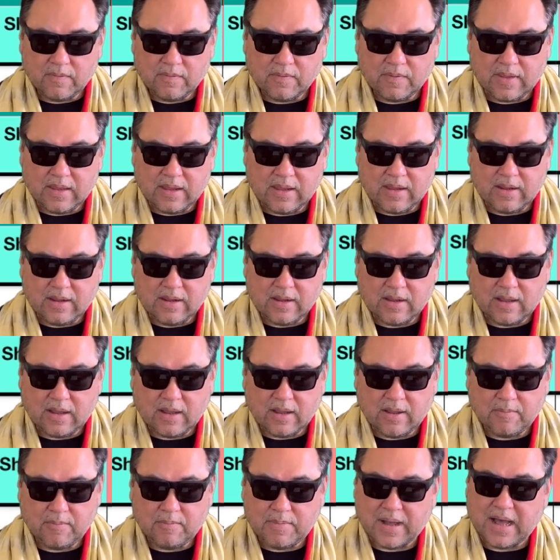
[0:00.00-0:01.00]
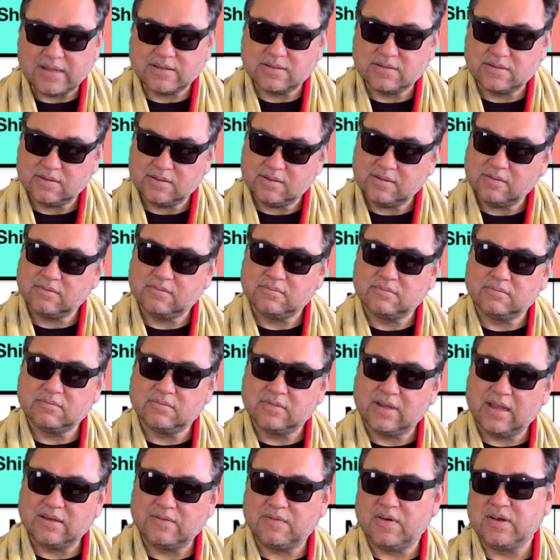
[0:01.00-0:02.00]
The uh, BaZi,
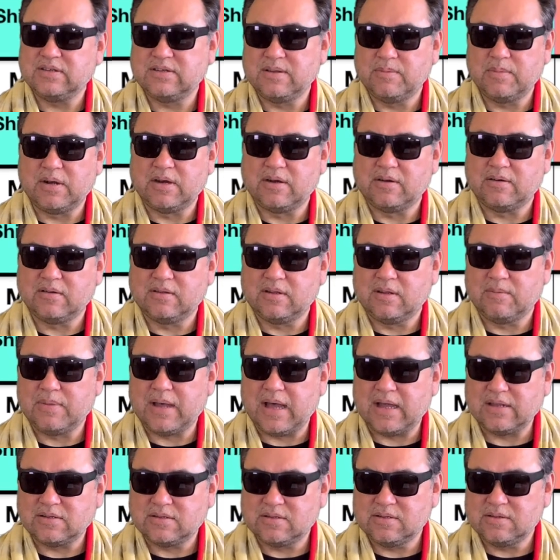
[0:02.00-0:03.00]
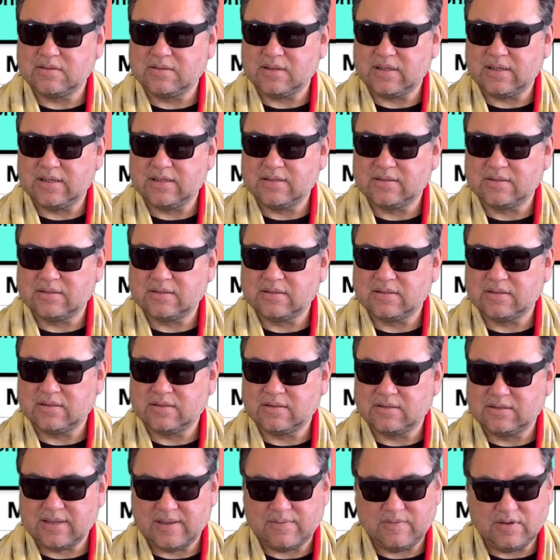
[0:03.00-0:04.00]
it's very similar. The BaZi is
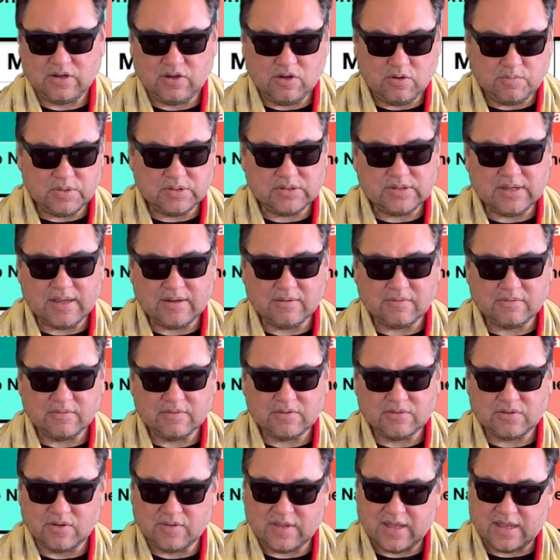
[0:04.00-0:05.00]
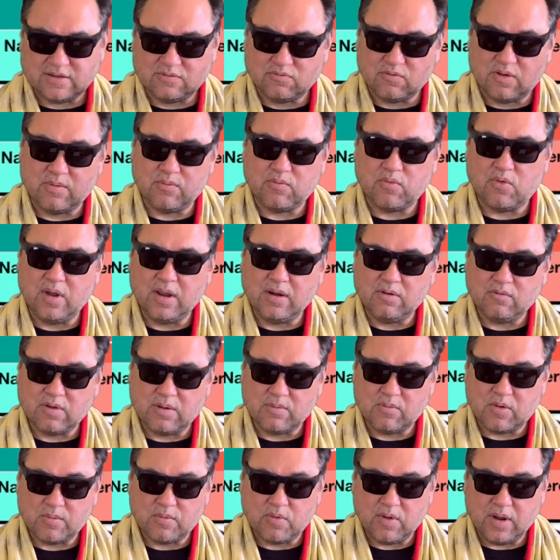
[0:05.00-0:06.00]
seventy-two percent, so that's one point,
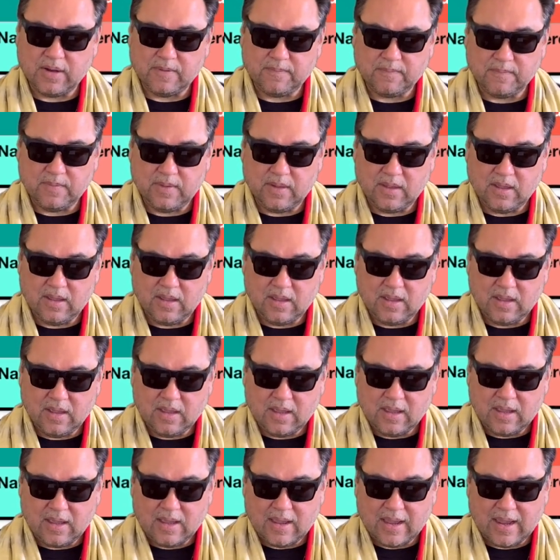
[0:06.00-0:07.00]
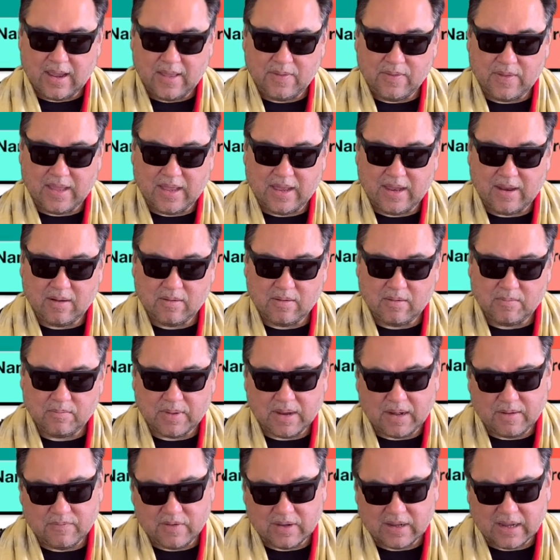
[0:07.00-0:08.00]
one more point. And then,
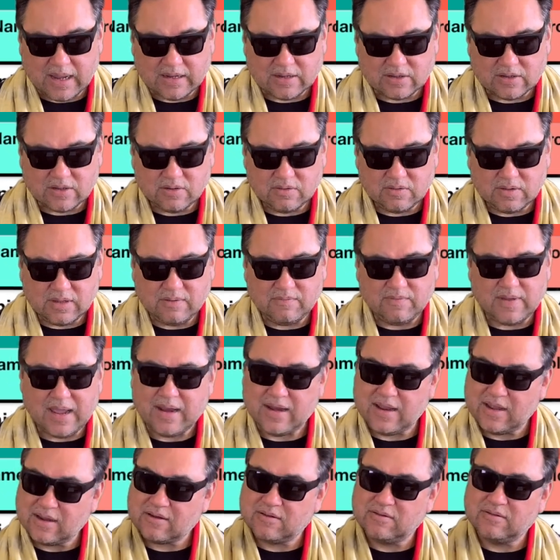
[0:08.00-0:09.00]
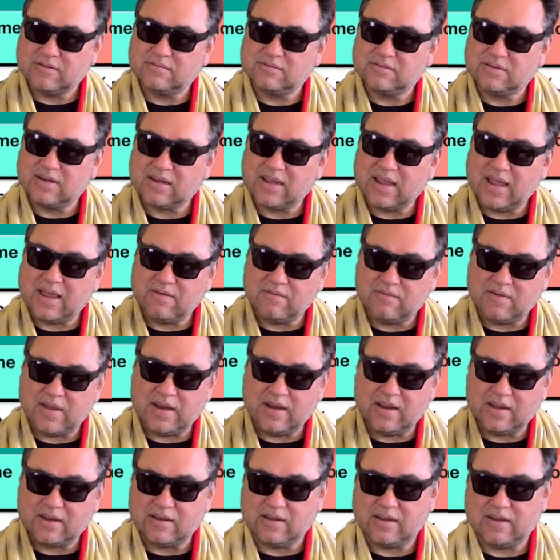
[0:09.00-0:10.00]
but if you get to the Vedic, again,
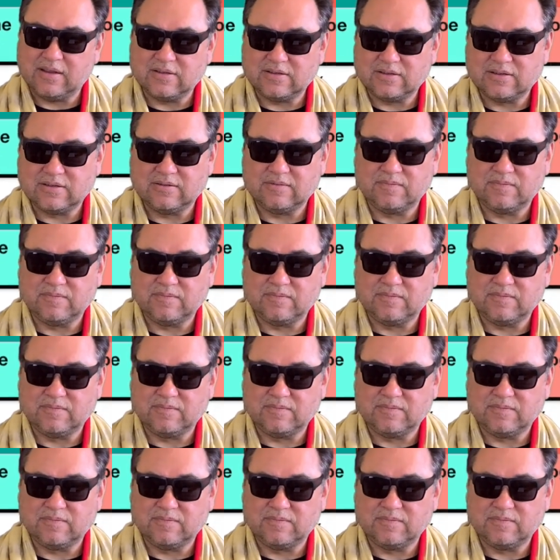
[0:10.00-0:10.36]
Vedic is